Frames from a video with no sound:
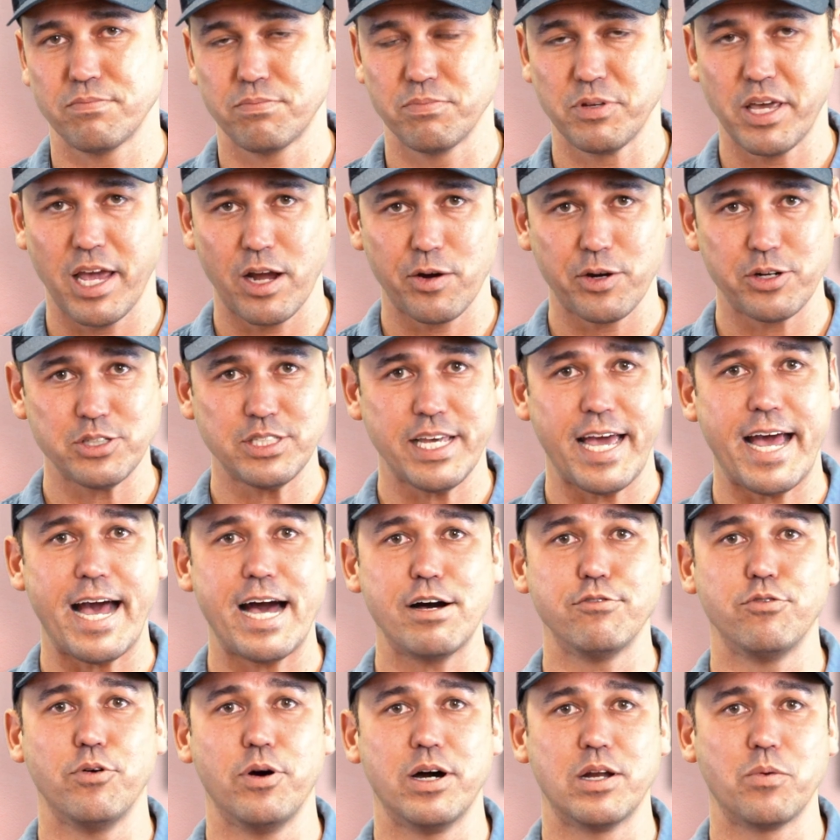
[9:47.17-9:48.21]
carriers
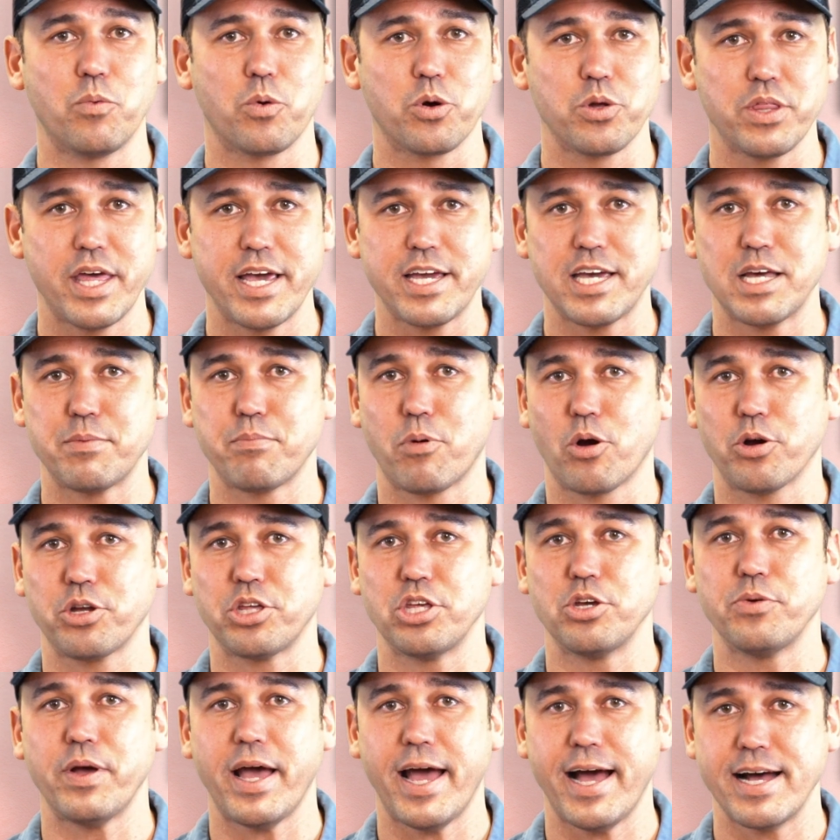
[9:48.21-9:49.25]
have one where they can mark
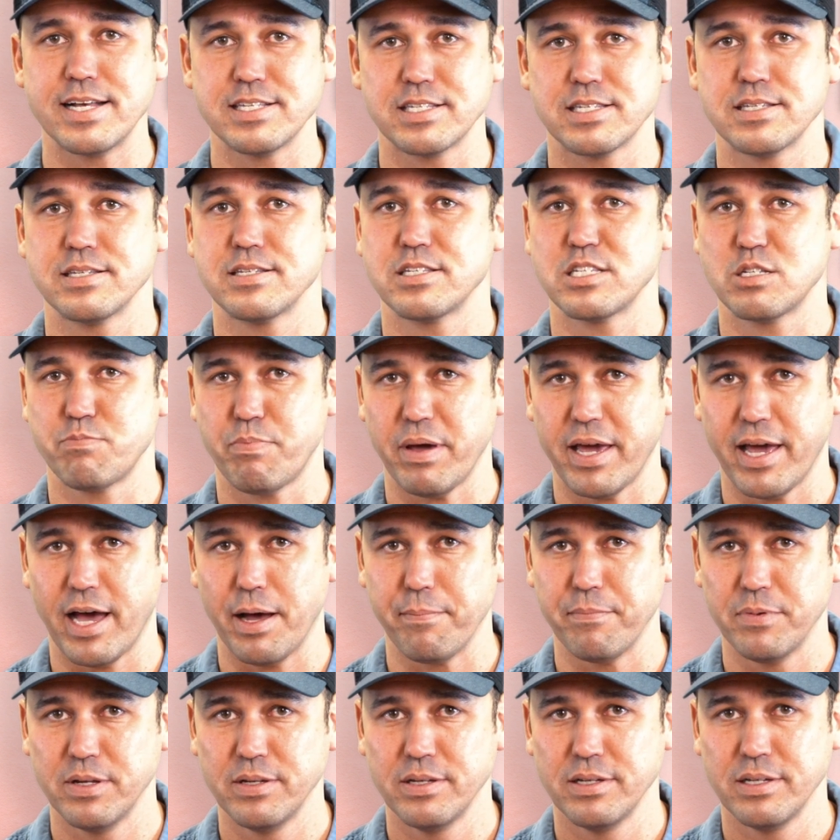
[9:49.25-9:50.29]
you as spam,
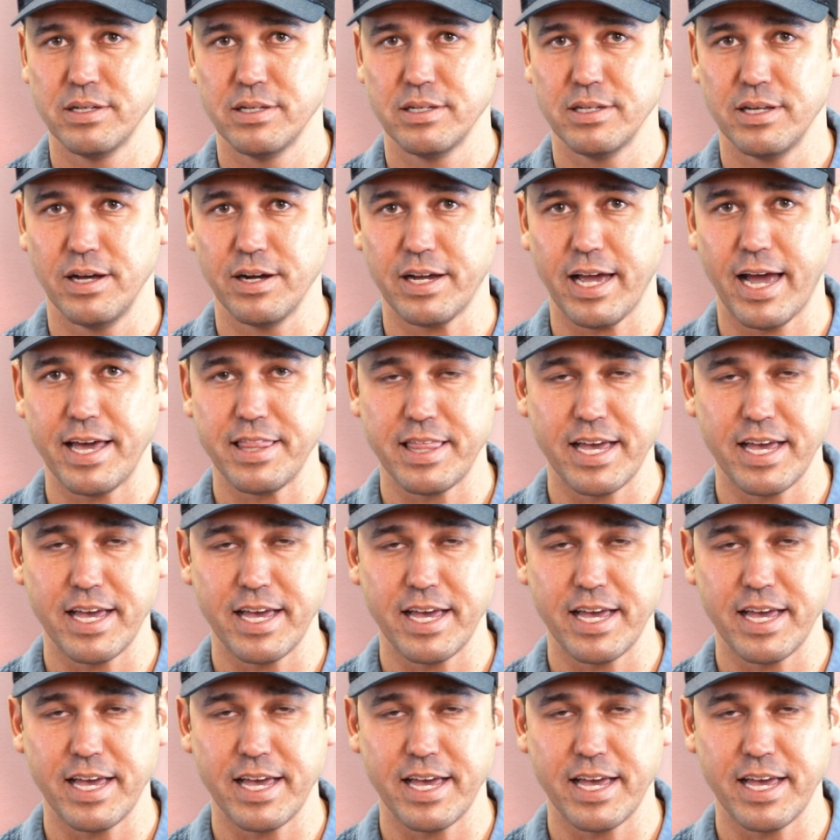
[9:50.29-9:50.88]
okay?